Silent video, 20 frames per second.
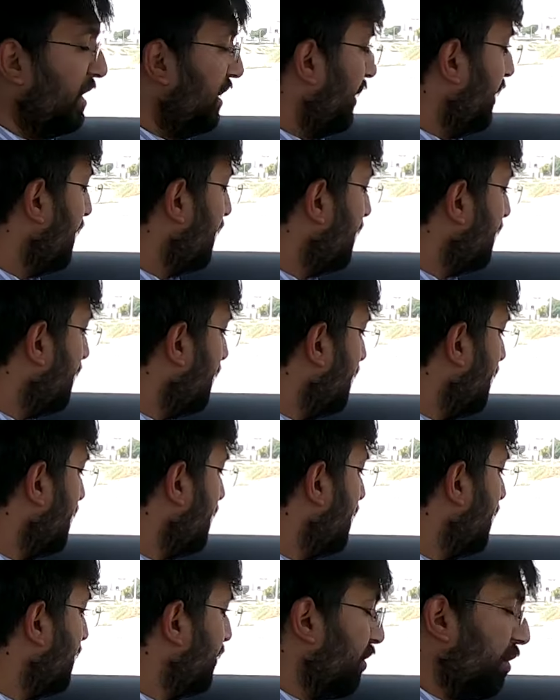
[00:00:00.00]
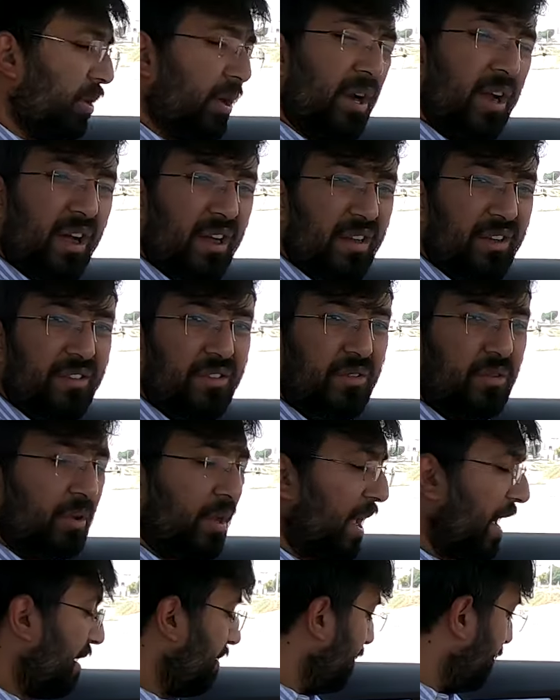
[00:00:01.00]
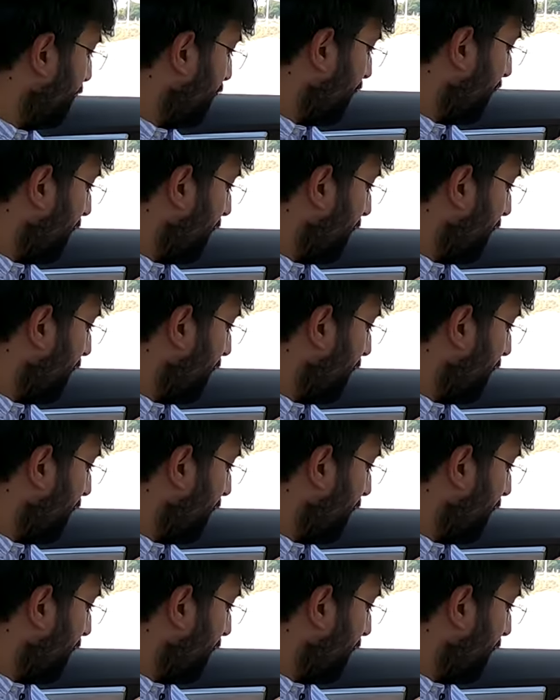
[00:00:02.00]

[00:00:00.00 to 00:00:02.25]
in the door cards you can put